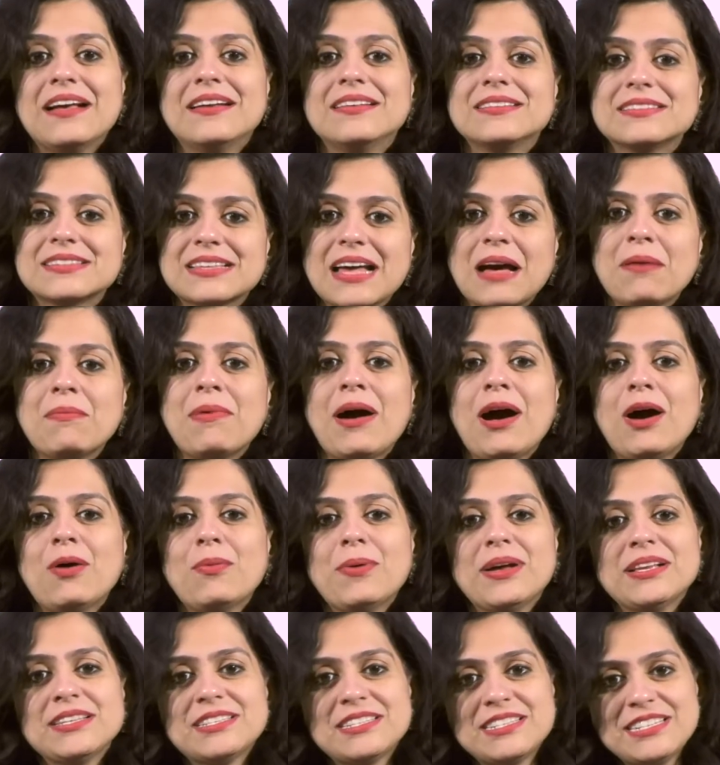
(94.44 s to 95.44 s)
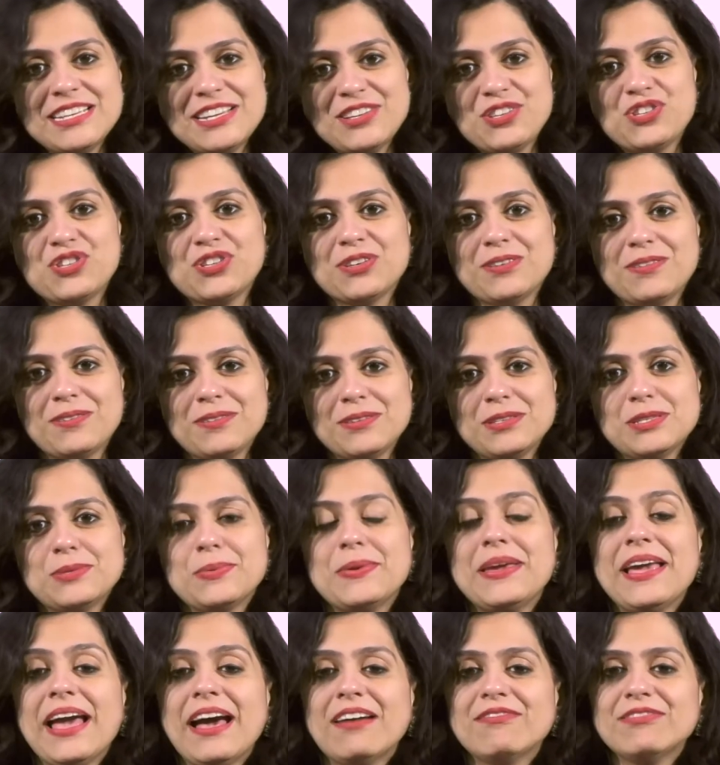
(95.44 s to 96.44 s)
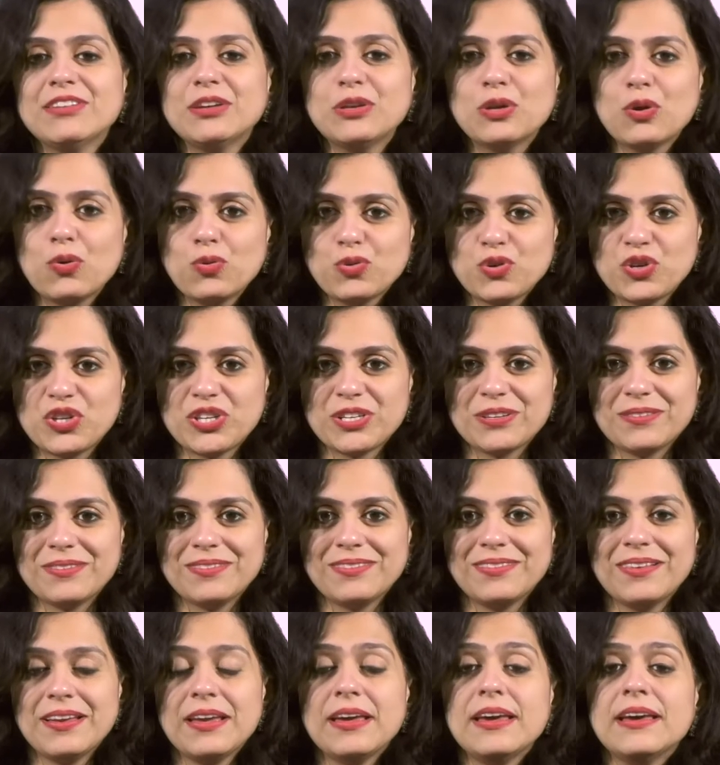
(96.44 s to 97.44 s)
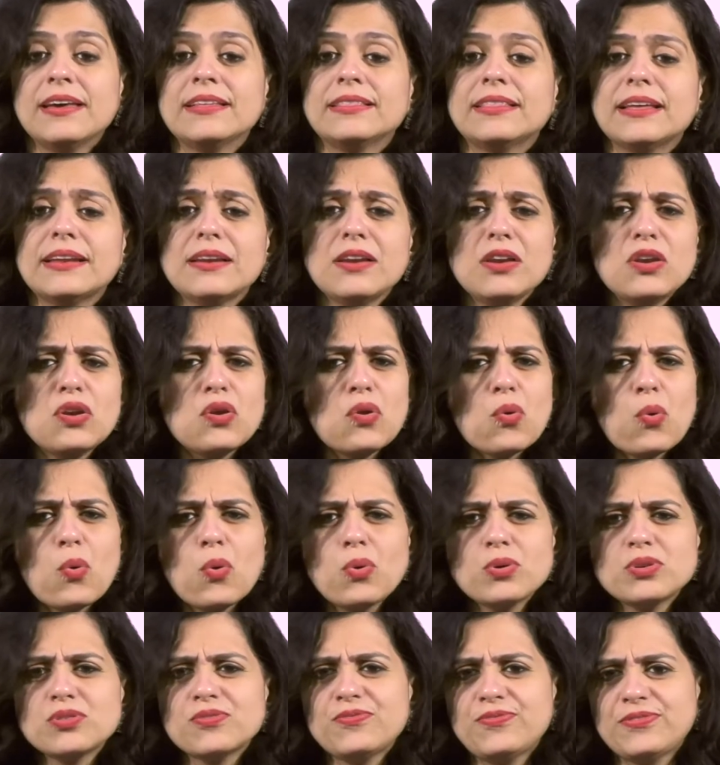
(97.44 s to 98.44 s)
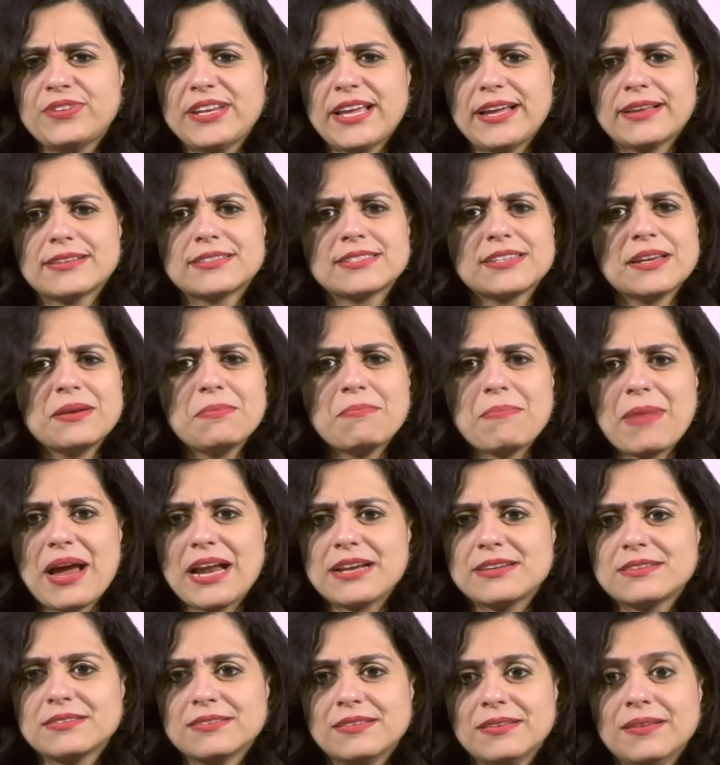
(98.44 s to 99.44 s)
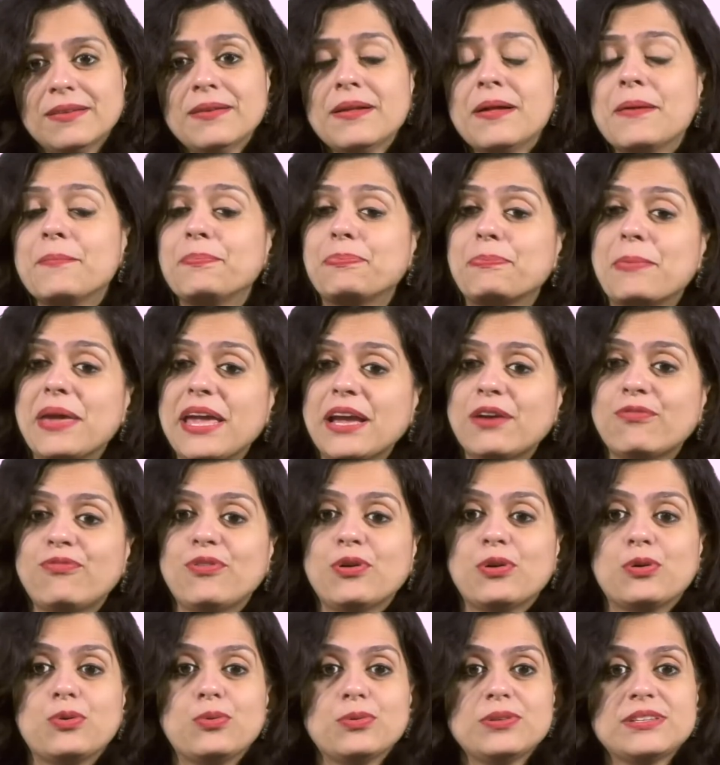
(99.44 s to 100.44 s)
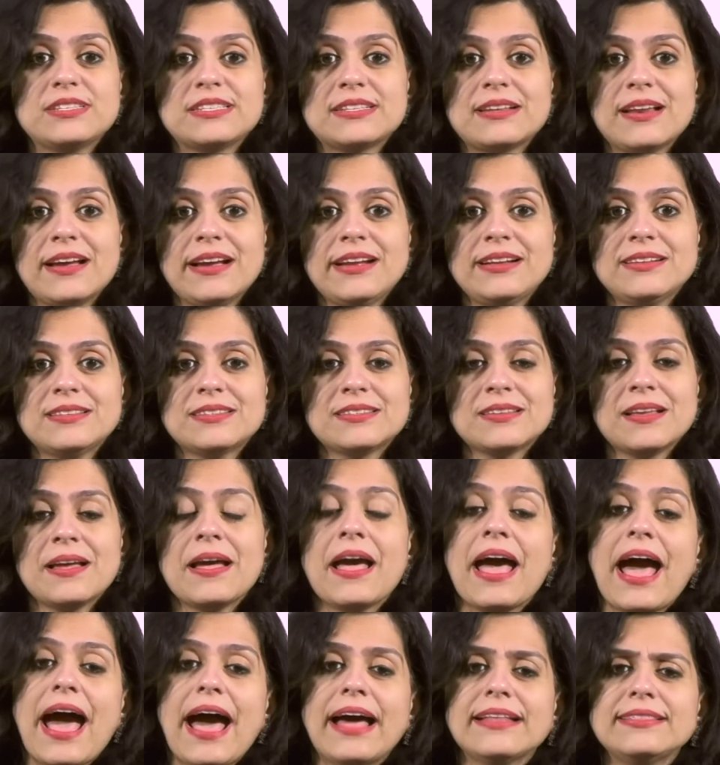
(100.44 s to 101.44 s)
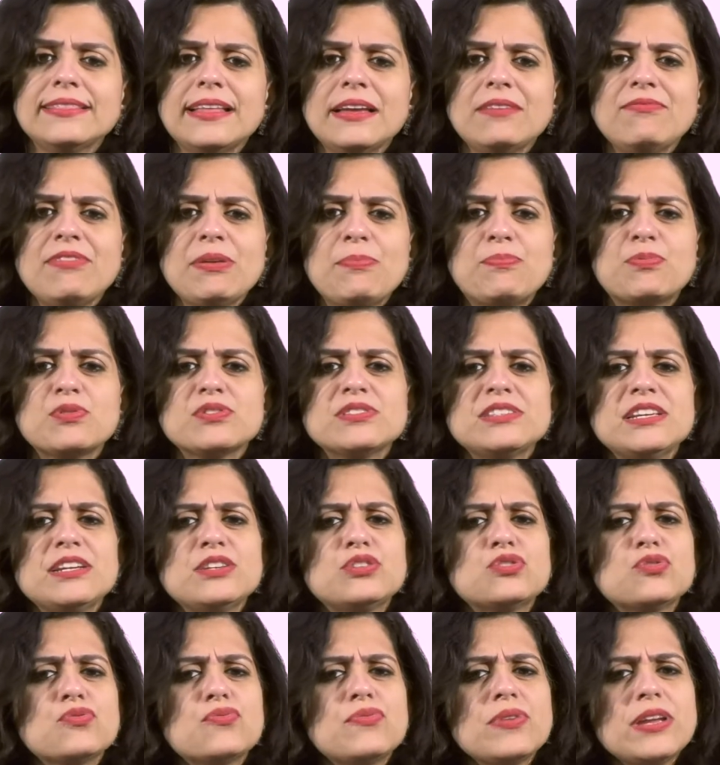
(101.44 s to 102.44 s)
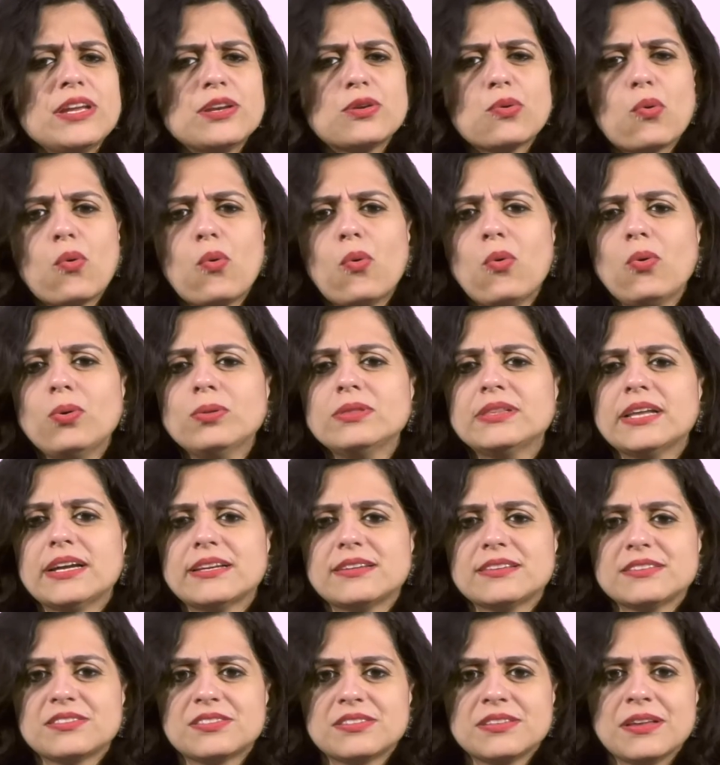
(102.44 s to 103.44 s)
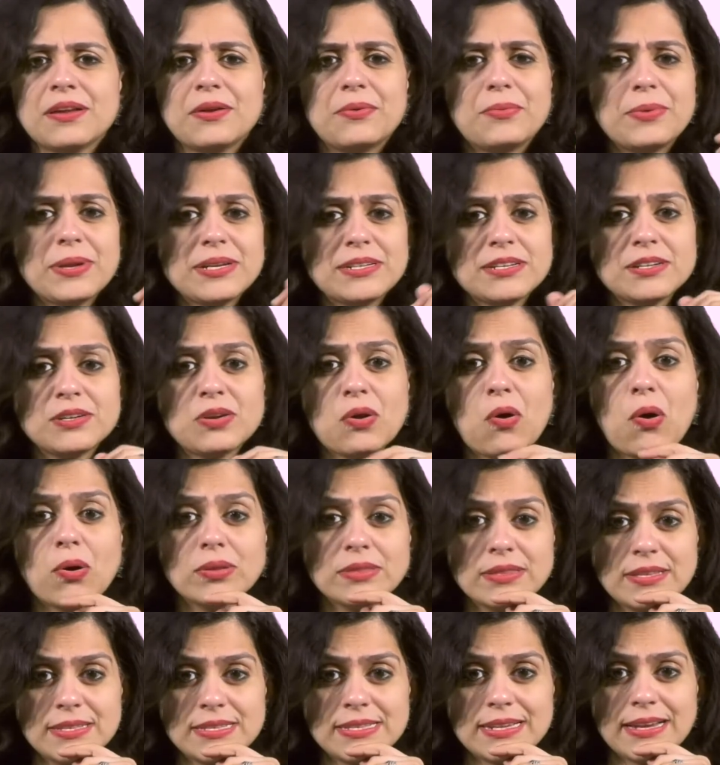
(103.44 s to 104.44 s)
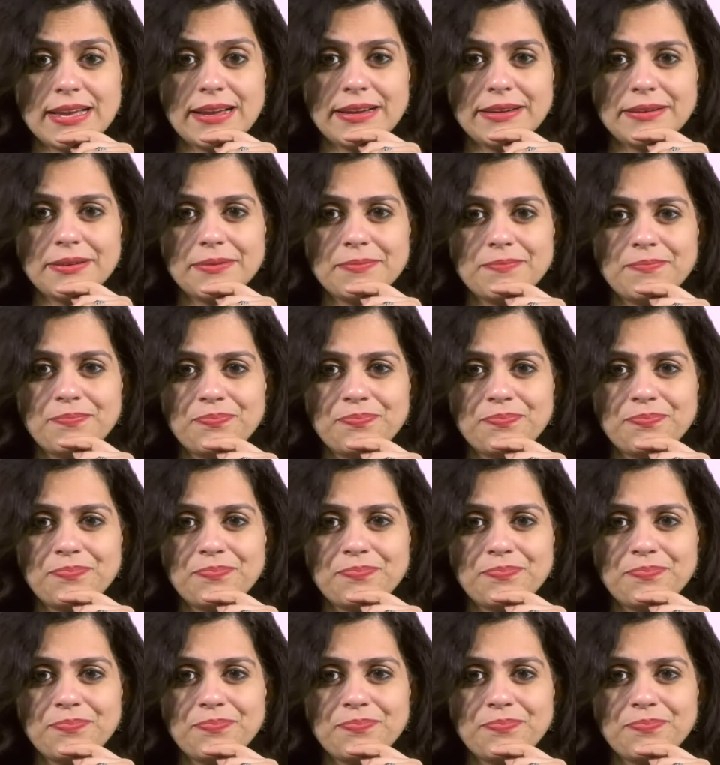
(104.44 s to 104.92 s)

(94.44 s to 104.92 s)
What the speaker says: Somehow as teachers, we have a notion that a lot of text and matter make for good slides, and then we proceed to read all that is written on the slide.